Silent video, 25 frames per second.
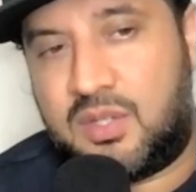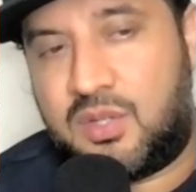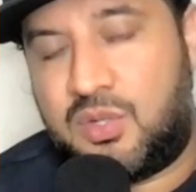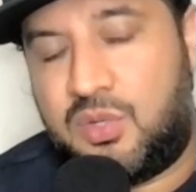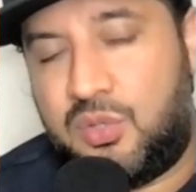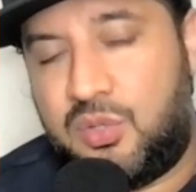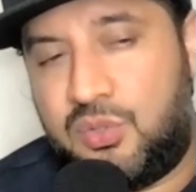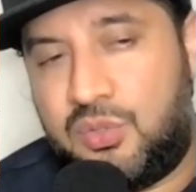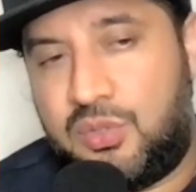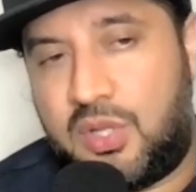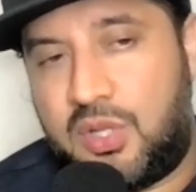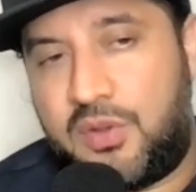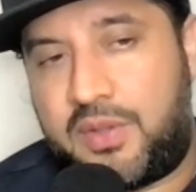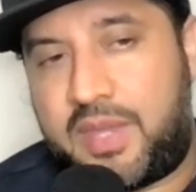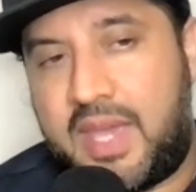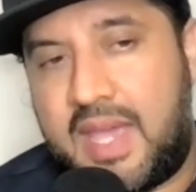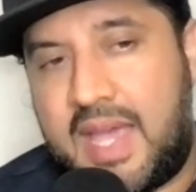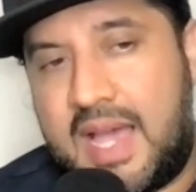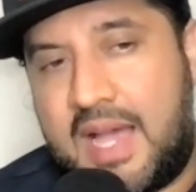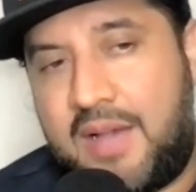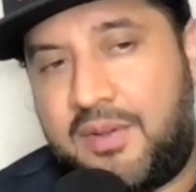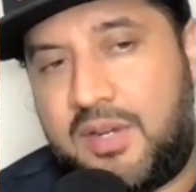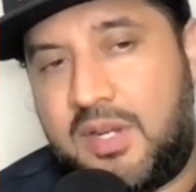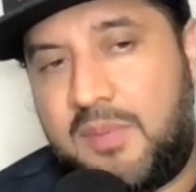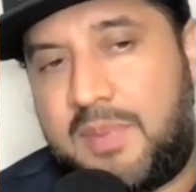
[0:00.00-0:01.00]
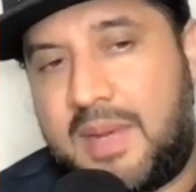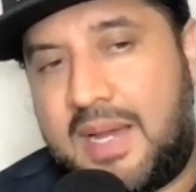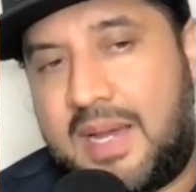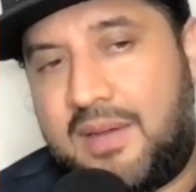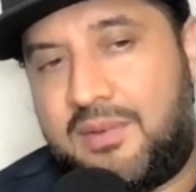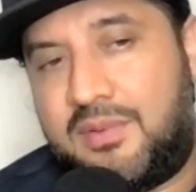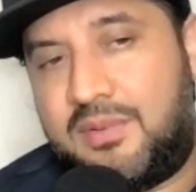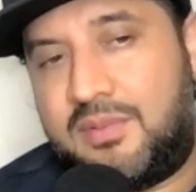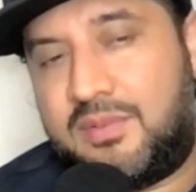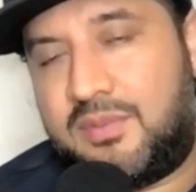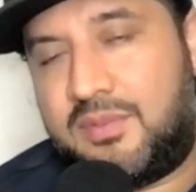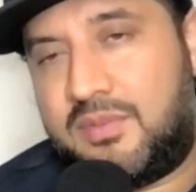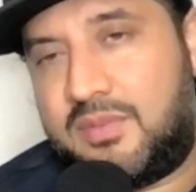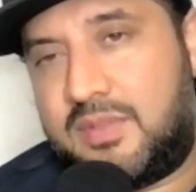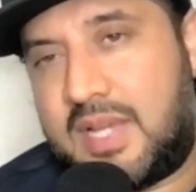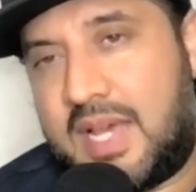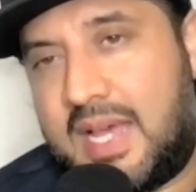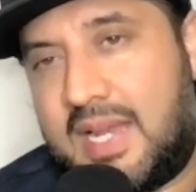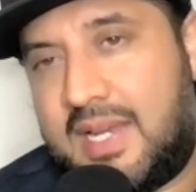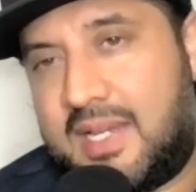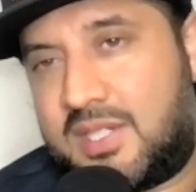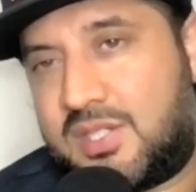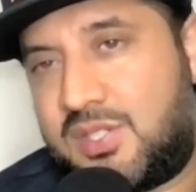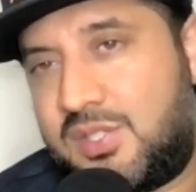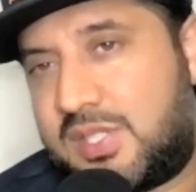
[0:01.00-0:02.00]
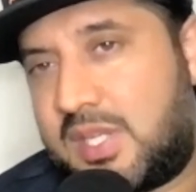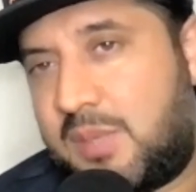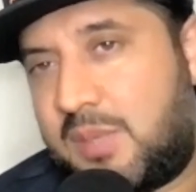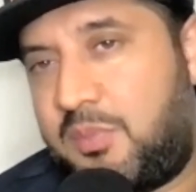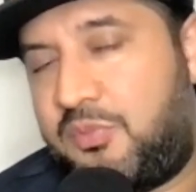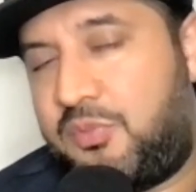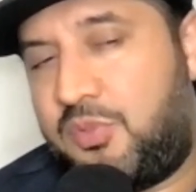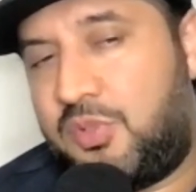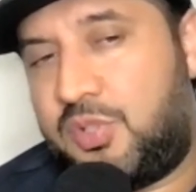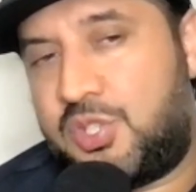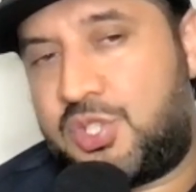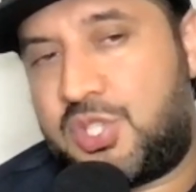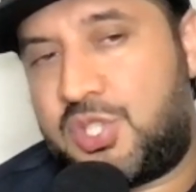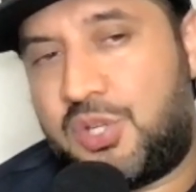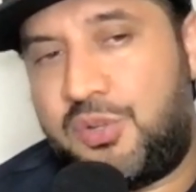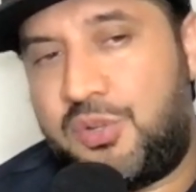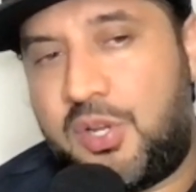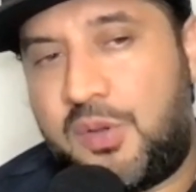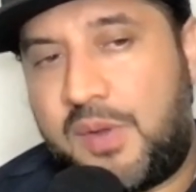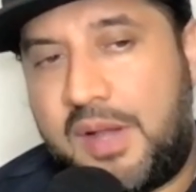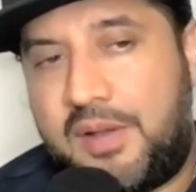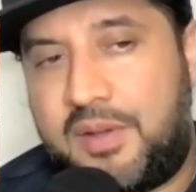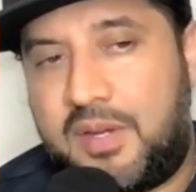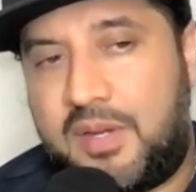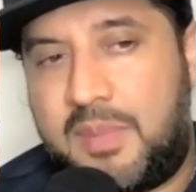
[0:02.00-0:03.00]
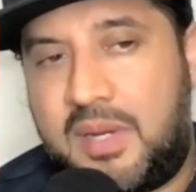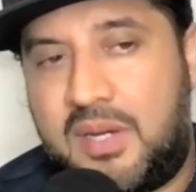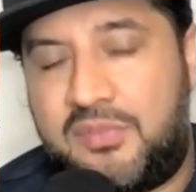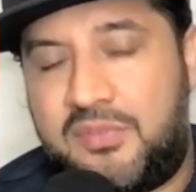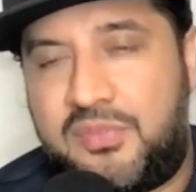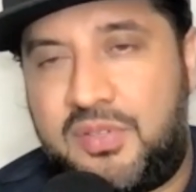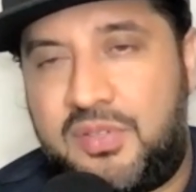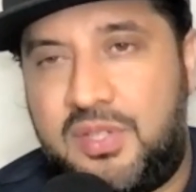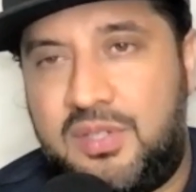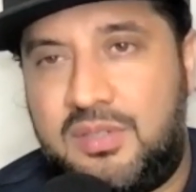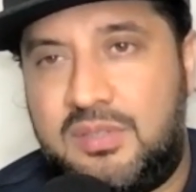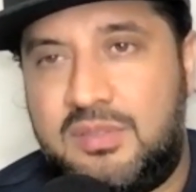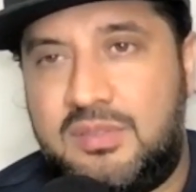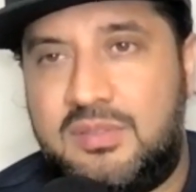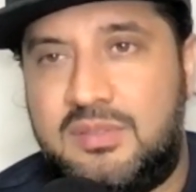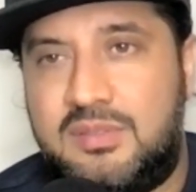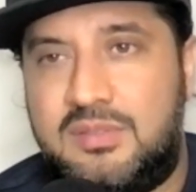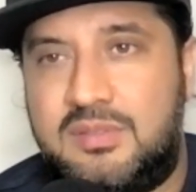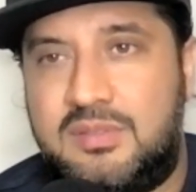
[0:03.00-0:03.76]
Cool. Okay, out and about. Alex, you said before the show, no out and about for you.